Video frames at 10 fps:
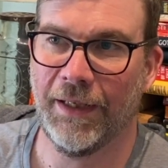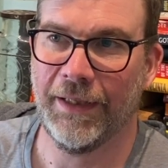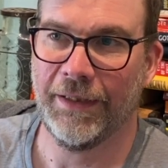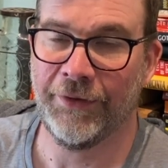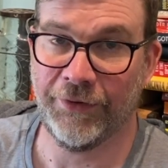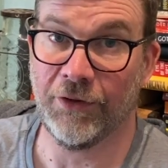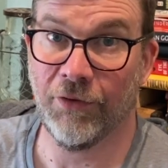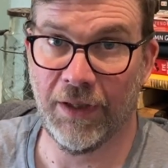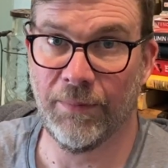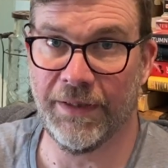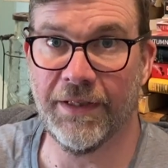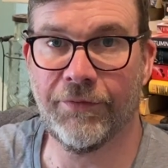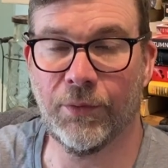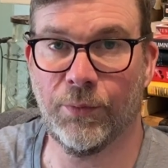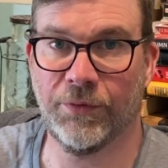is incredibly
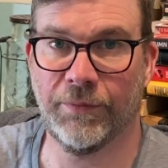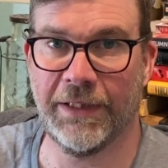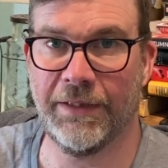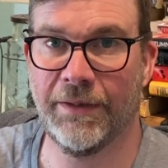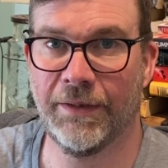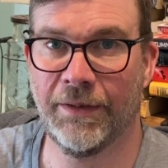difficult to read